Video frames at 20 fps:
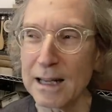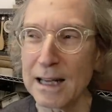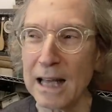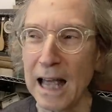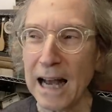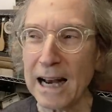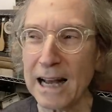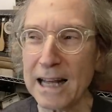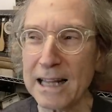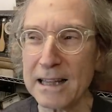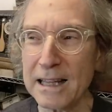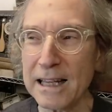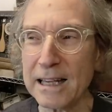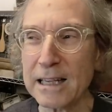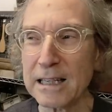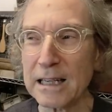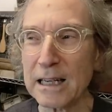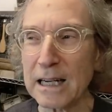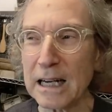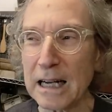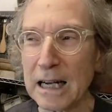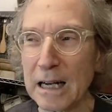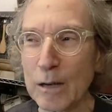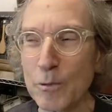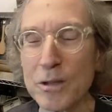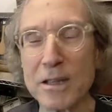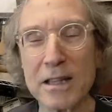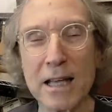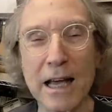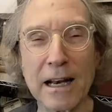And I think
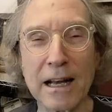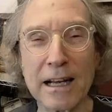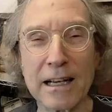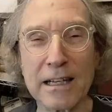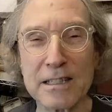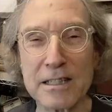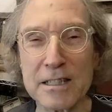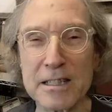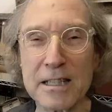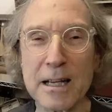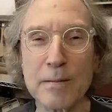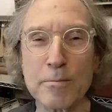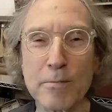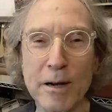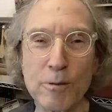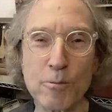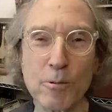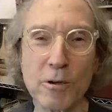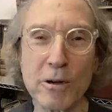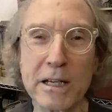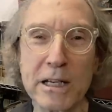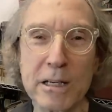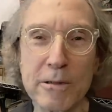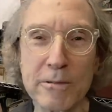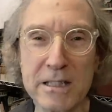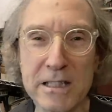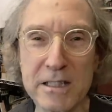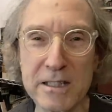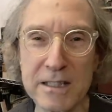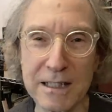with that, I can say my work here
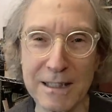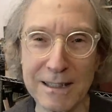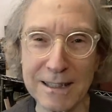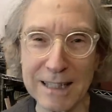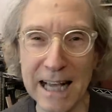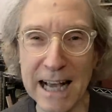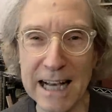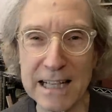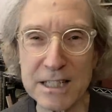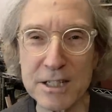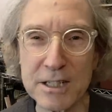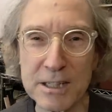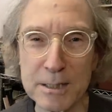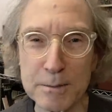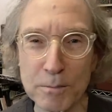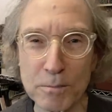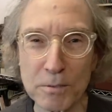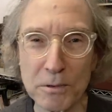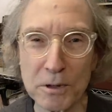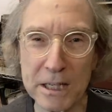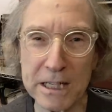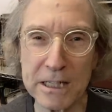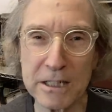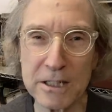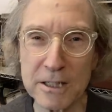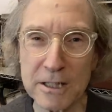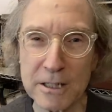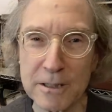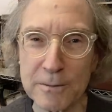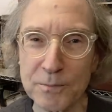is at last
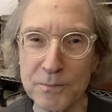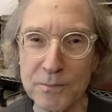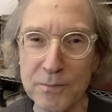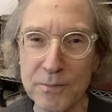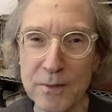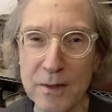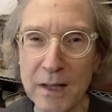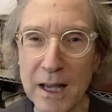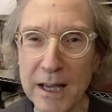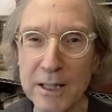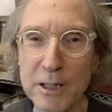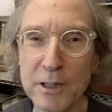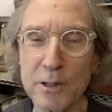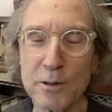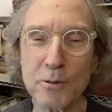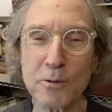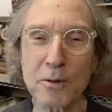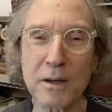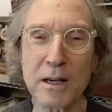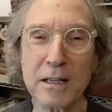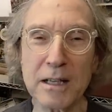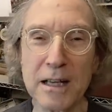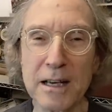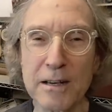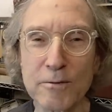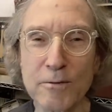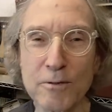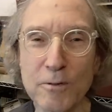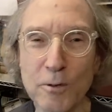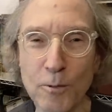complete. Thank you
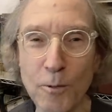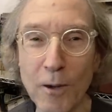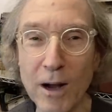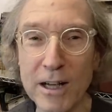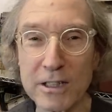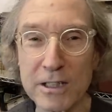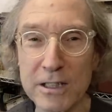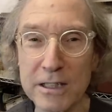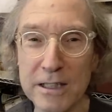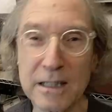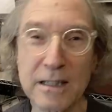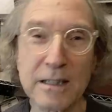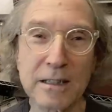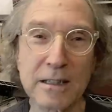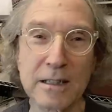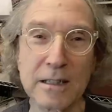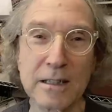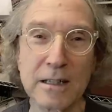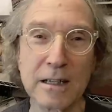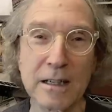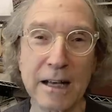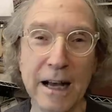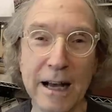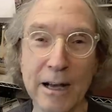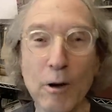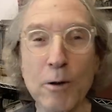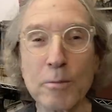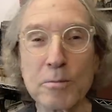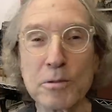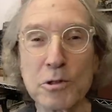again for watching. I
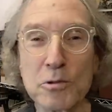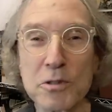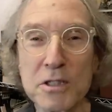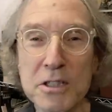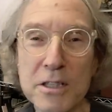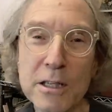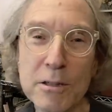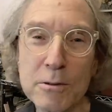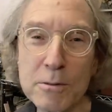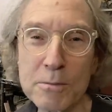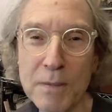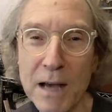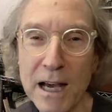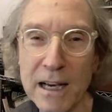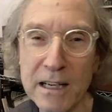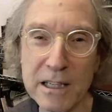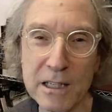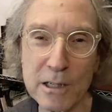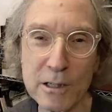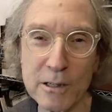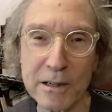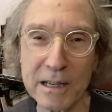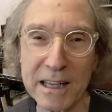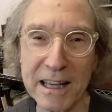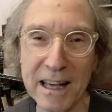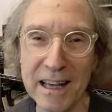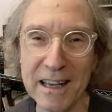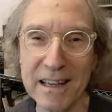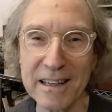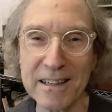hope to see you back here
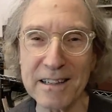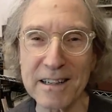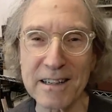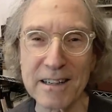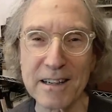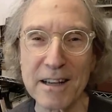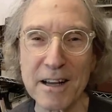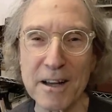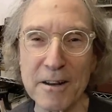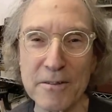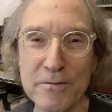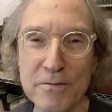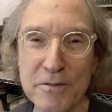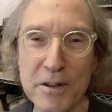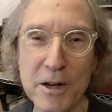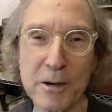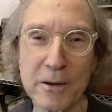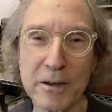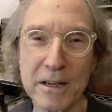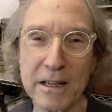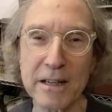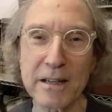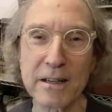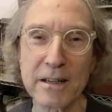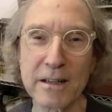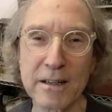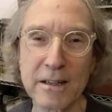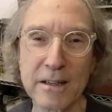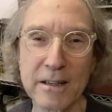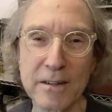again very,
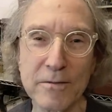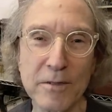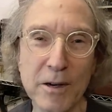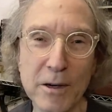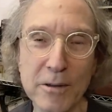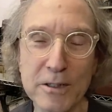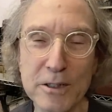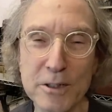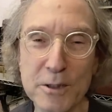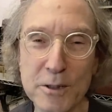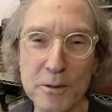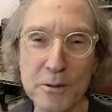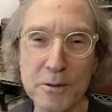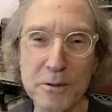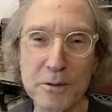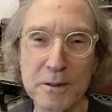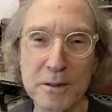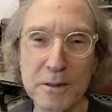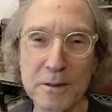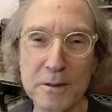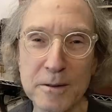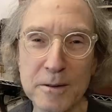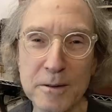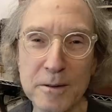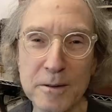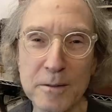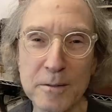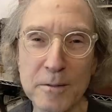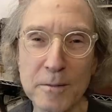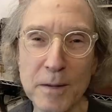very soon.
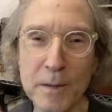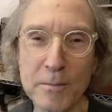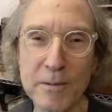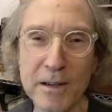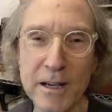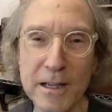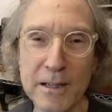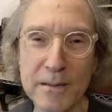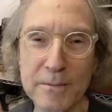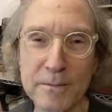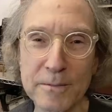Bye-bye.